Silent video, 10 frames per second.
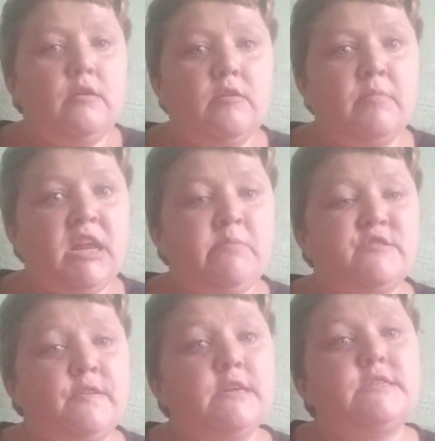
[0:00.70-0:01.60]
my name is
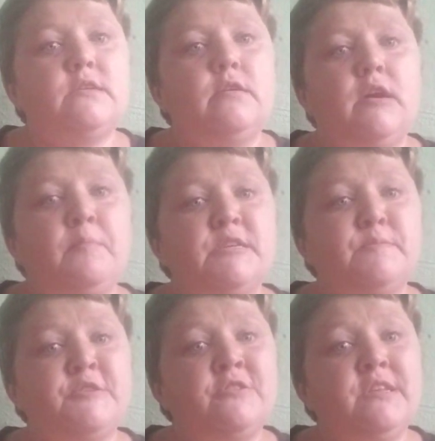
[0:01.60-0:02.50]
Vix. I'm a
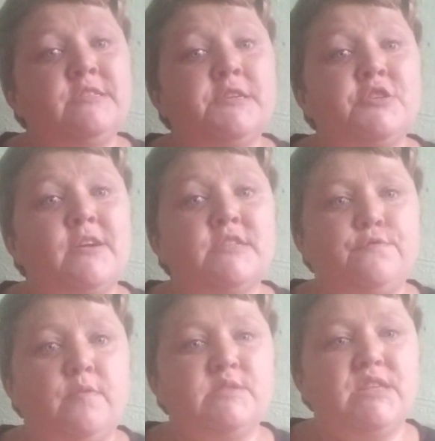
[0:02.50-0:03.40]
special needs educator
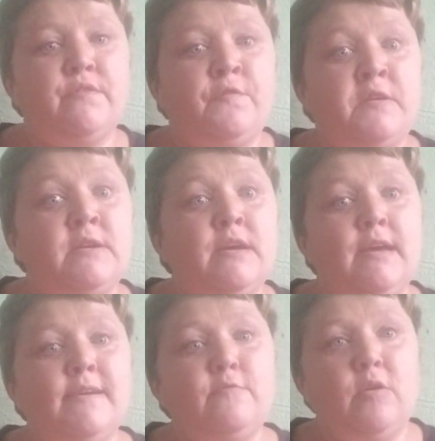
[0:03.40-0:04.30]
from South Africa
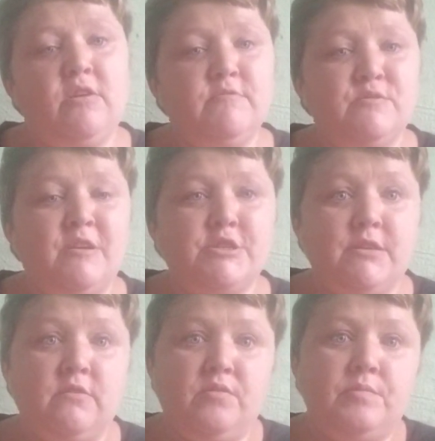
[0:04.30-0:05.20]
and welcome to my
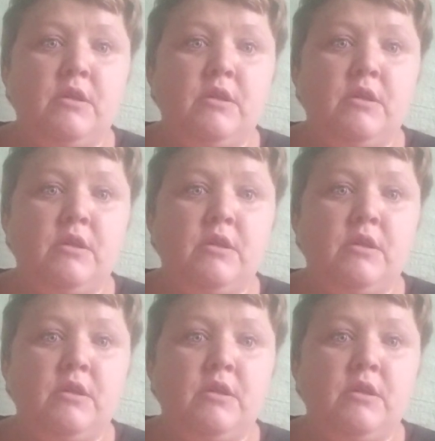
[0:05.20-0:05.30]
channel.